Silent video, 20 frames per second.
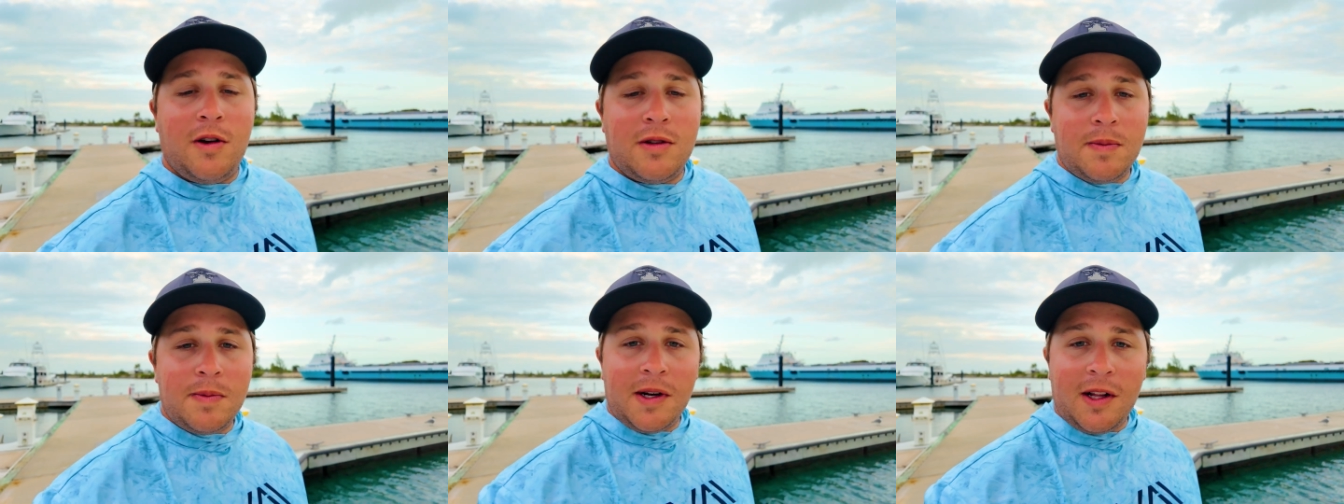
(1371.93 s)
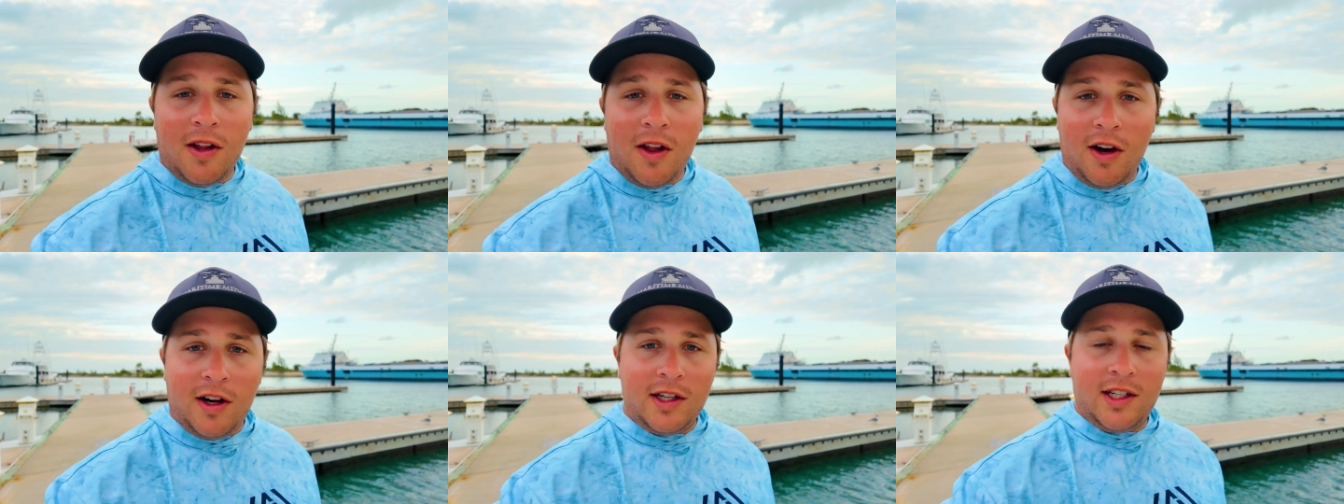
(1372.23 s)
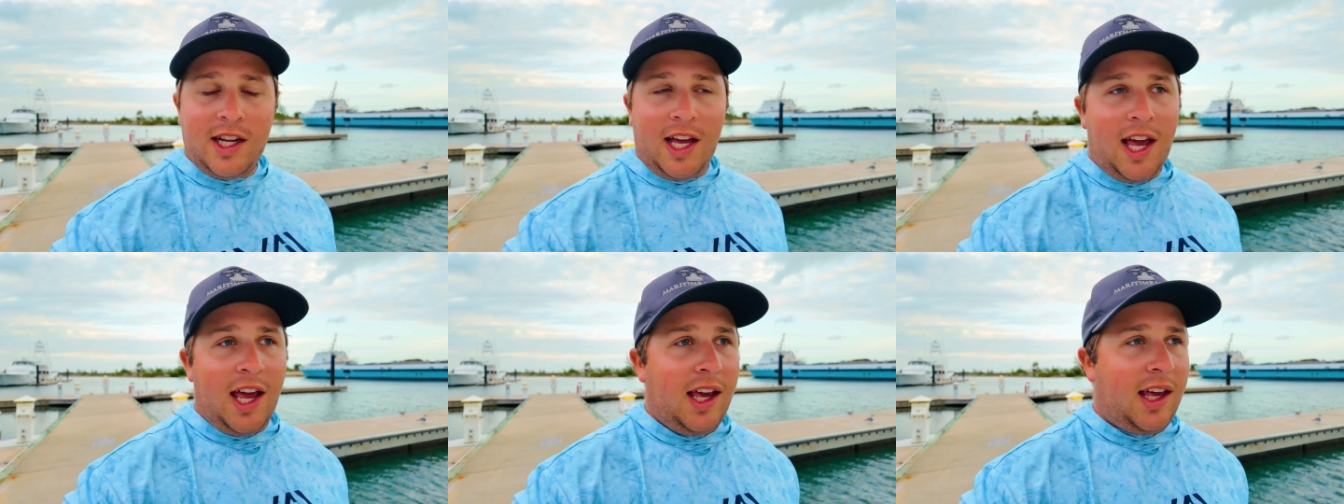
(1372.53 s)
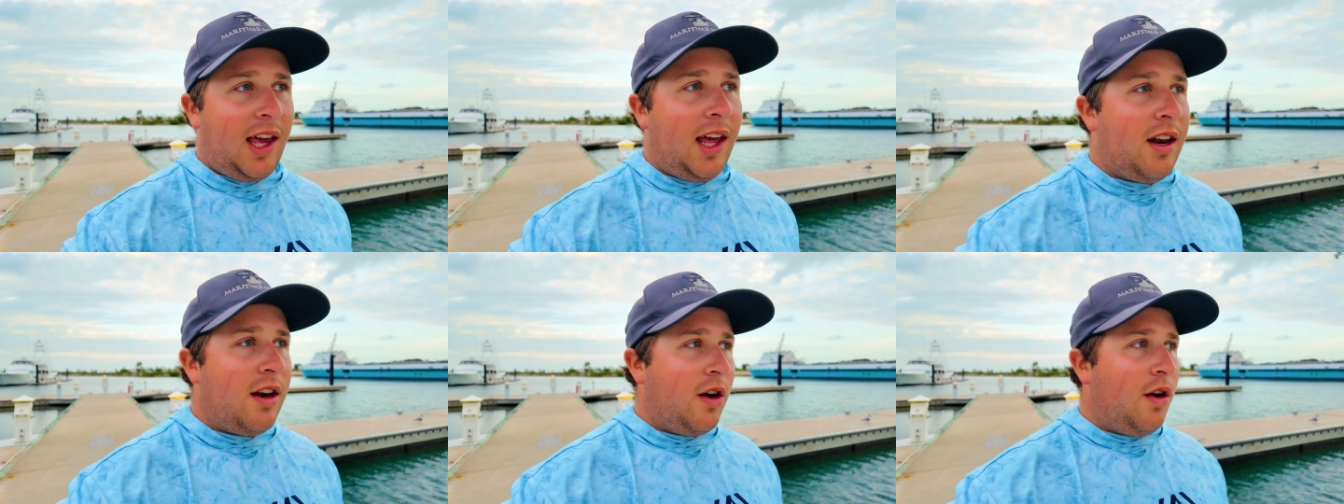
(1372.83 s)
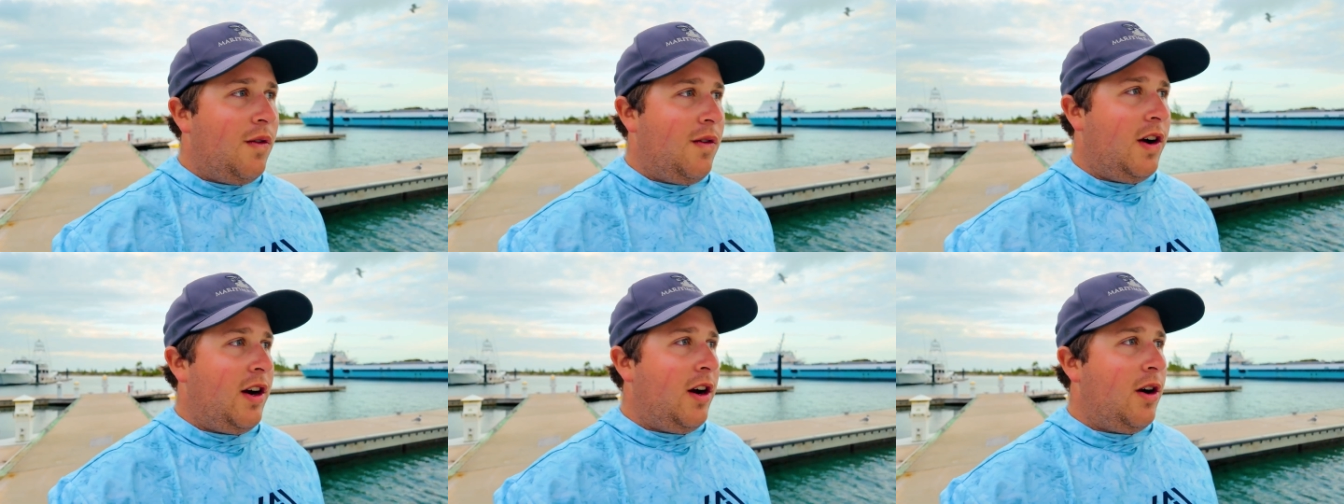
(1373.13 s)
It's been a long day, getting
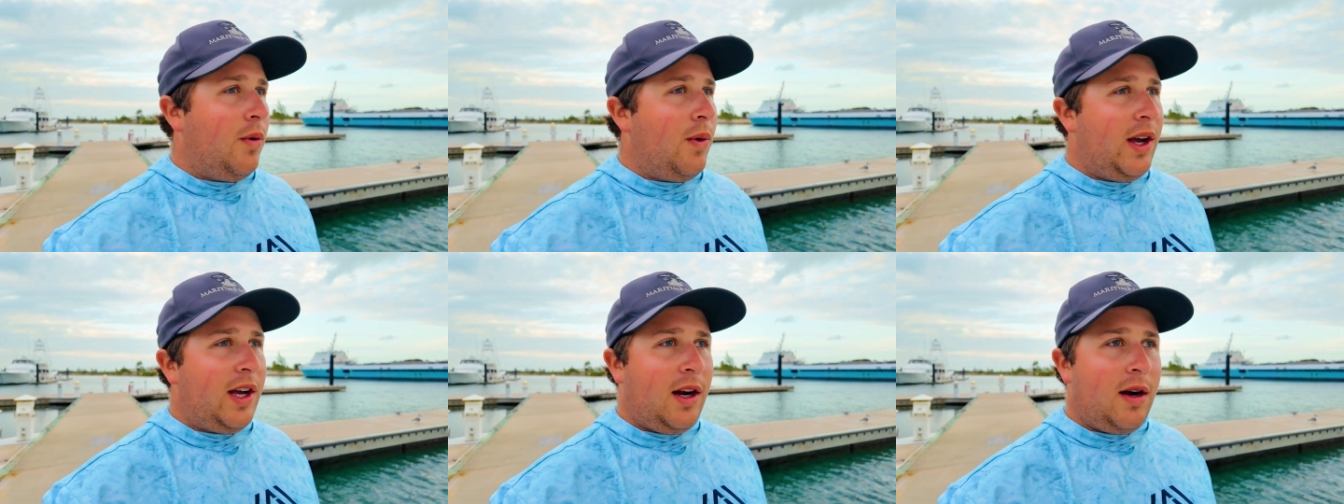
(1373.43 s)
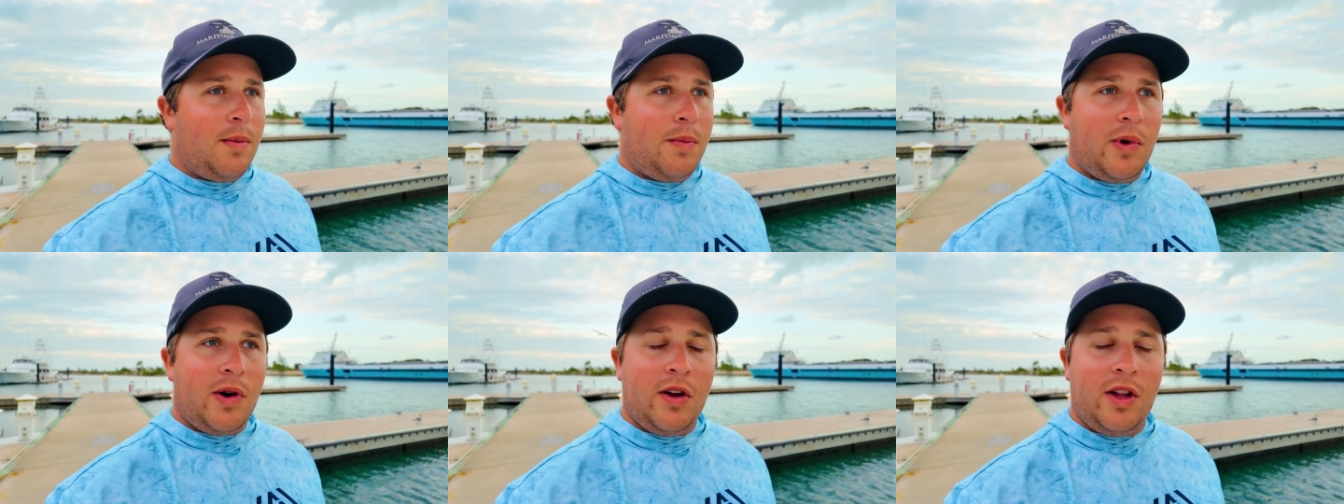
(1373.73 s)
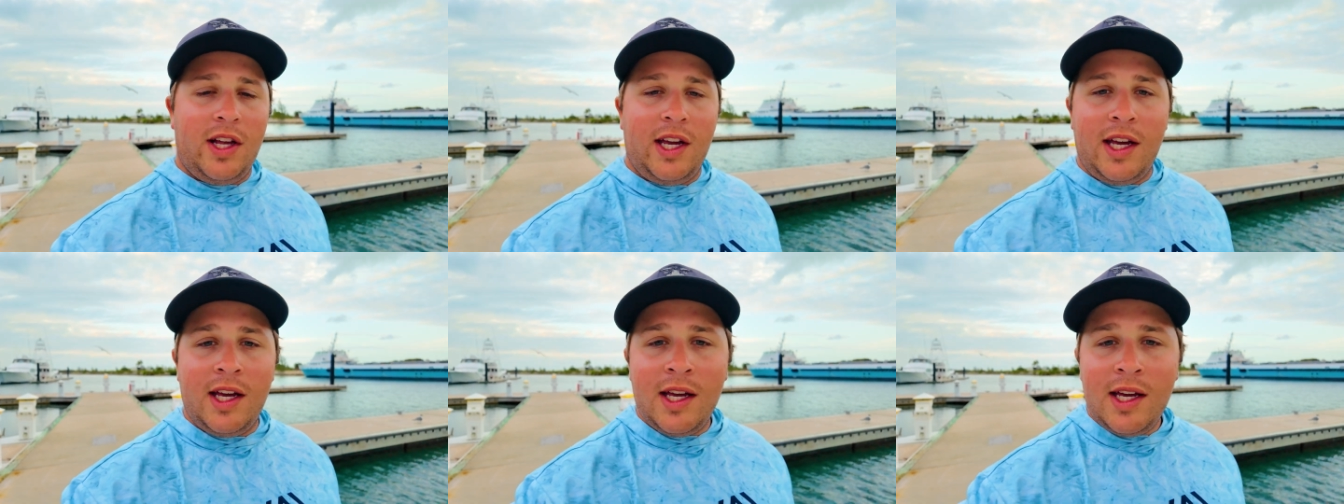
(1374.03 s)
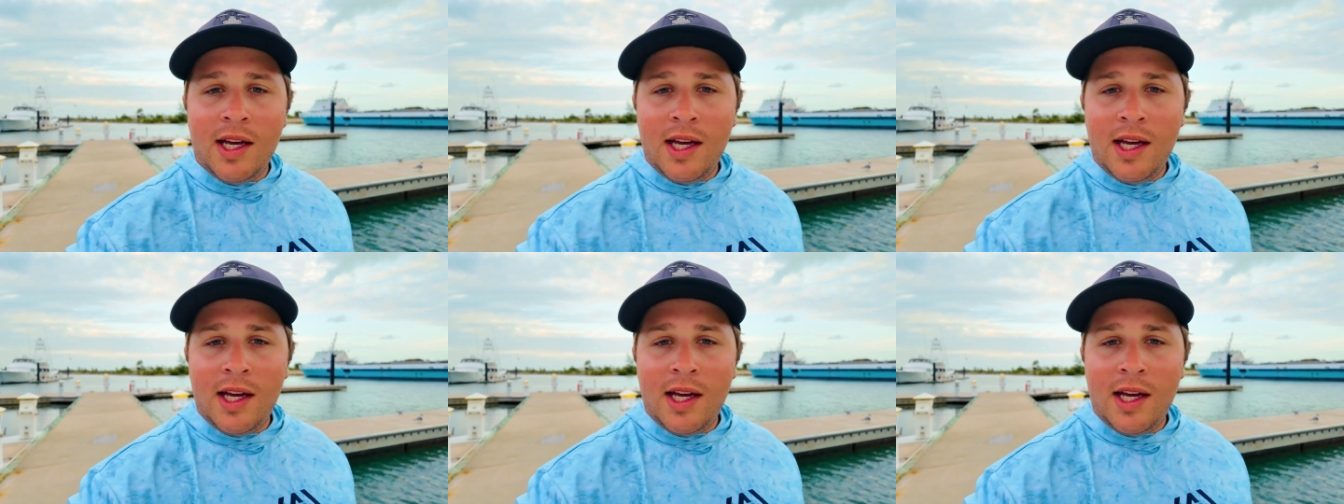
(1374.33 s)
over here, waking up early,